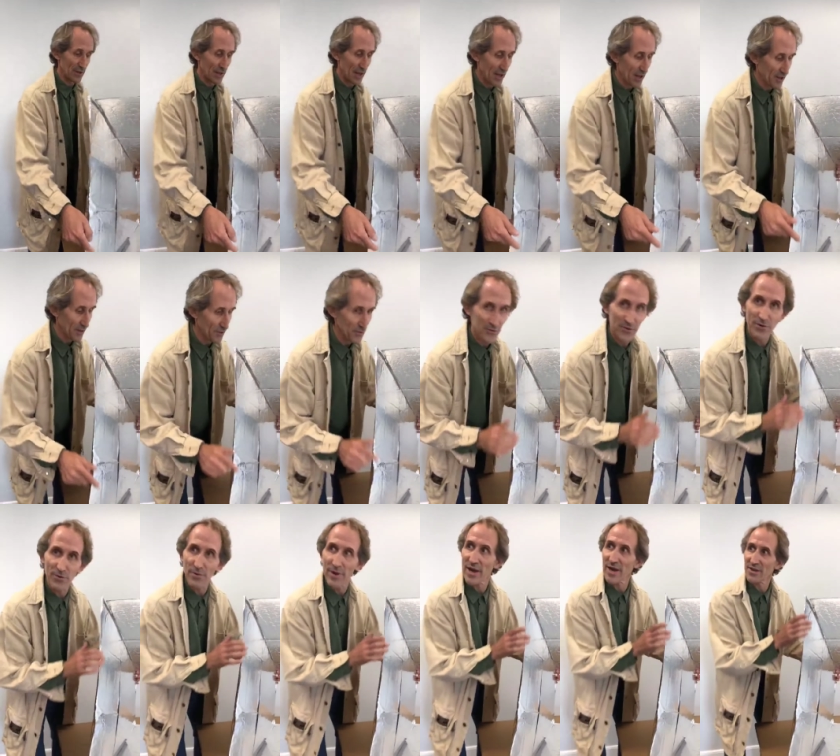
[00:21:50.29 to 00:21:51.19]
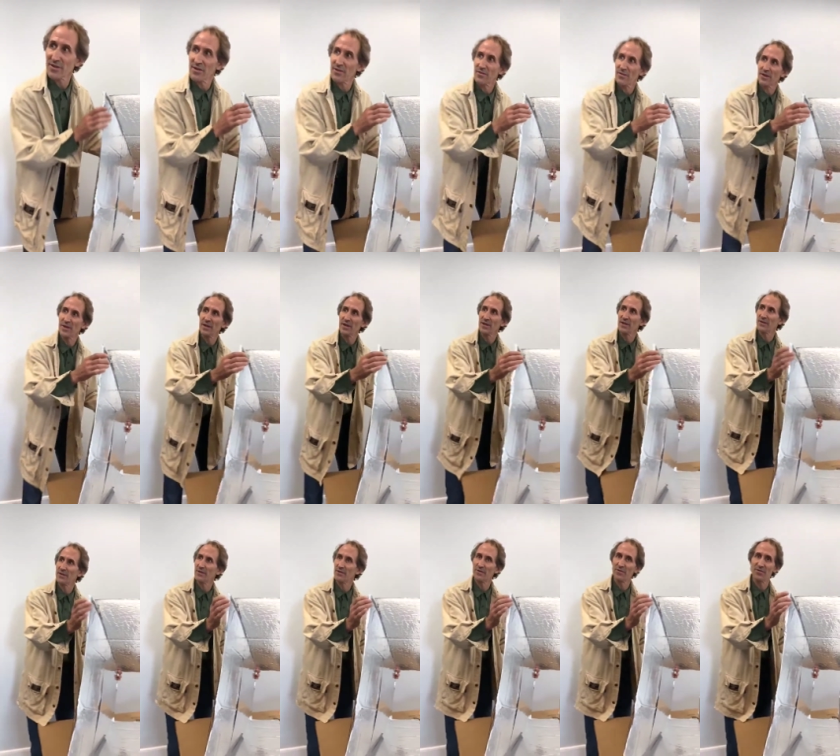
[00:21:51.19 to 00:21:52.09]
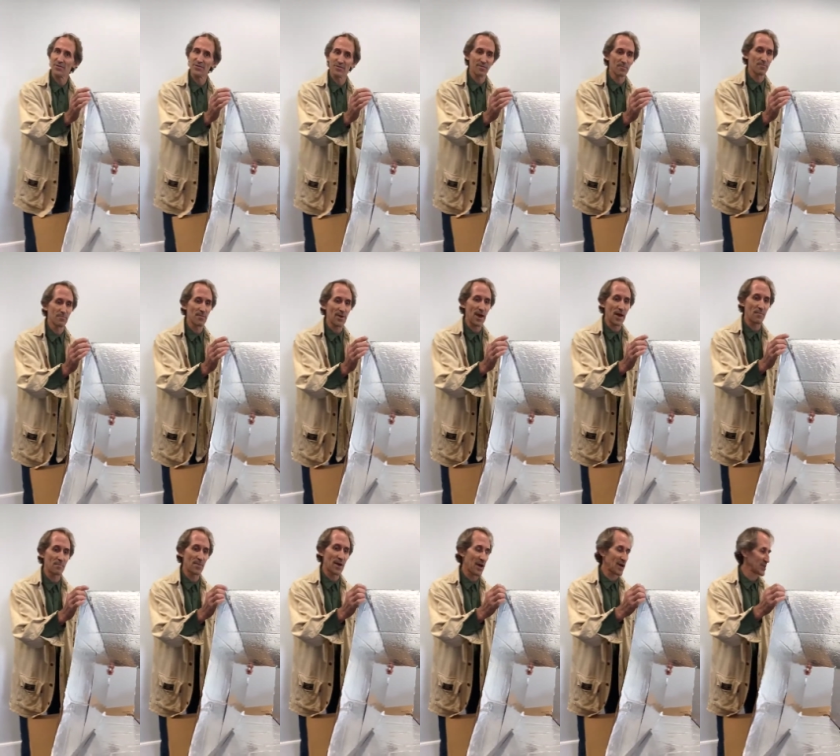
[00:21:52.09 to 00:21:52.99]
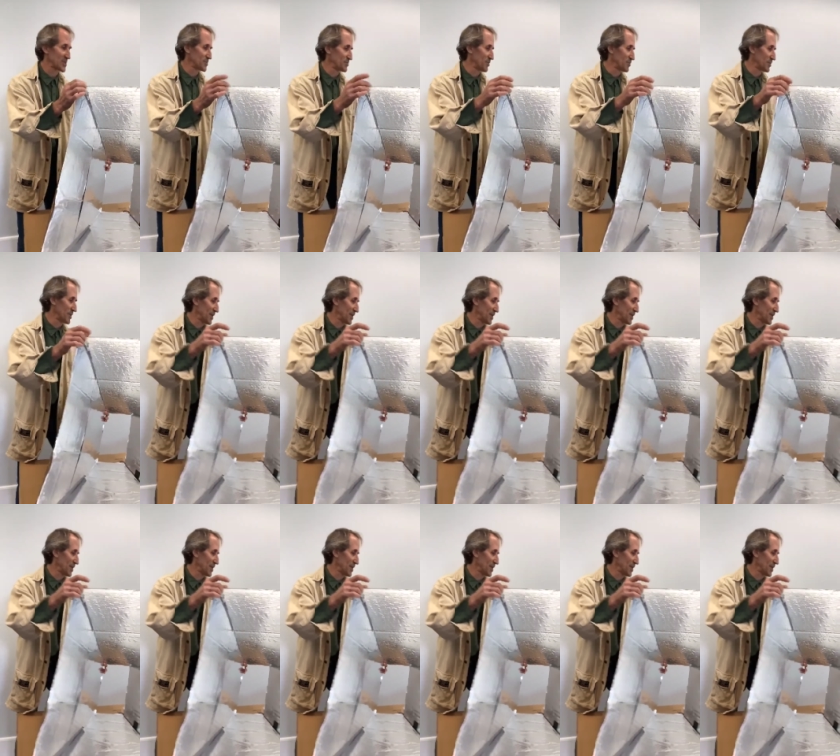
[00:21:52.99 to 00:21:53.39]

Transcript: the angles correct, the heat is at maximum